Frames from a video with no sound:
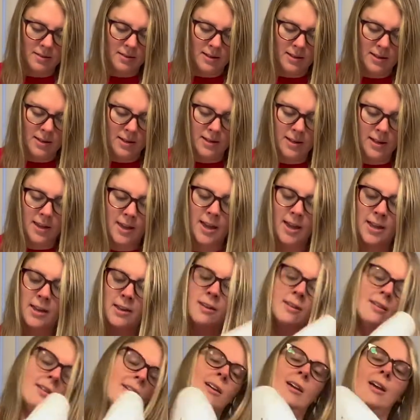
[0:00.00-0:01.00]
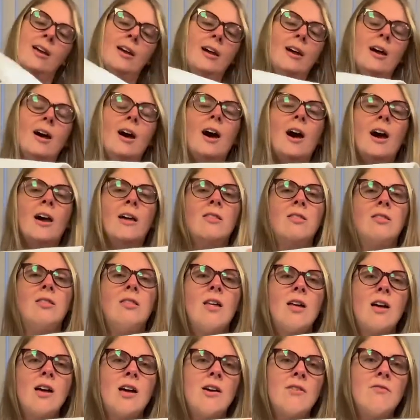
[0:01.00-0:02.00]
And again, I
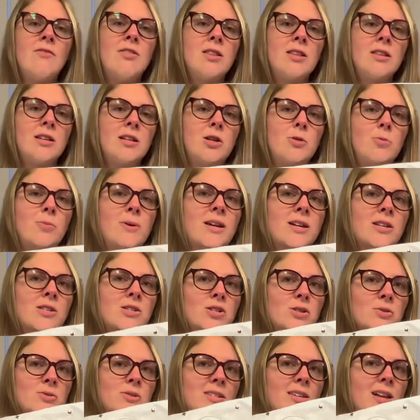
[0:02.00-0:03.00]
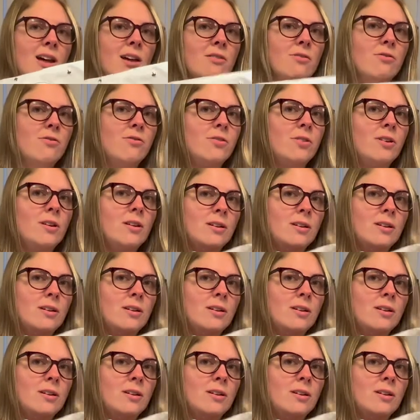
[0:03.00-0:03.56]
love the little Pikachu stuff.